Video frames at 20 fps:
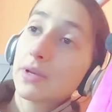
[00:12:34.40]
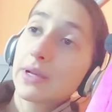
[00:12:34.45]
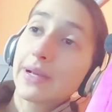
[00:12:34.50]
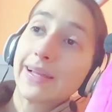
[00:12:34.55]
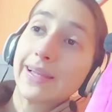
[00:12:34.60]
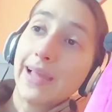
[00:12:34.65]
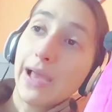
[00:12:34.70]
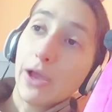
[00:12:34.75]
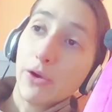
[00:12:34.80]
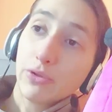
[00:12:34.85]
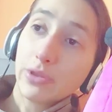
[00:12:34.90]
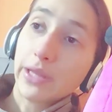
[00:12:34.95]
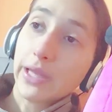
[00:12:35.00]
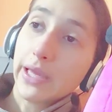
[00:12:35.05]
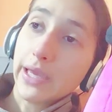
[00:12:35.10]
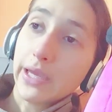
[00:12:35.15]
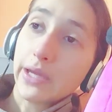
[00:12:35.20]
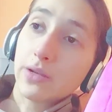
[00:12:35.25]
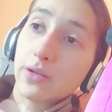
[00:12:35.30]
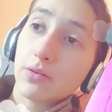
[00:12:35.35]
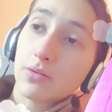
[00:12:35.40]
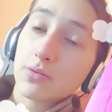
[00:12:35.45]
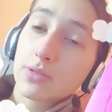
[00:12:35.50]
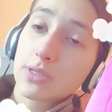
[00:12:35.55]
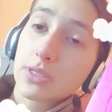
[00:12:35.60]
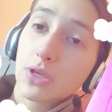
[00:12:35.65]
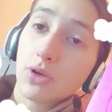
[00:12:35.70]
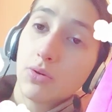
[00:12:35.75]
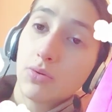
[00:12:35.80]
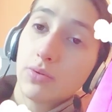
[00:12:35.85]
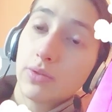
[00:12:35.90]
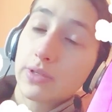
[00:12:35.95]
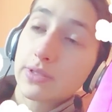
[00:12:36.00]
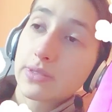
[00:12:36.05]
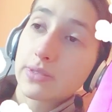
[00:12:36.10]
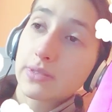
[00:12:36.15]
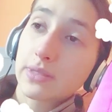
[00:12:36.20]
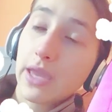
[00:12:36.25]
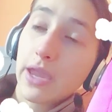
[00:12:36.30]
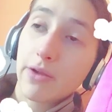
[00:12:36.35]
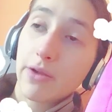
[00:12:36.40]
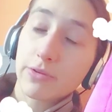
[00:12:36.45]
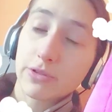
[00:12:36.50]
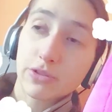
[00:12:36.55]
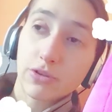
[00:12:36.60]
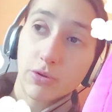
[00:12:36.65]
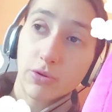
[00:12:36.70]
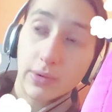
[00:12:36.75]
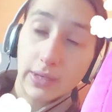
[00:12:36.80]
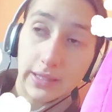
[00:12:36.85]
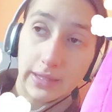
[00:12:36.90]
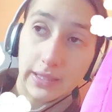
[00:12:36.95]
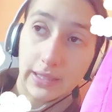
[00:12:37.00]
a cloud land, so there's carrots growing in the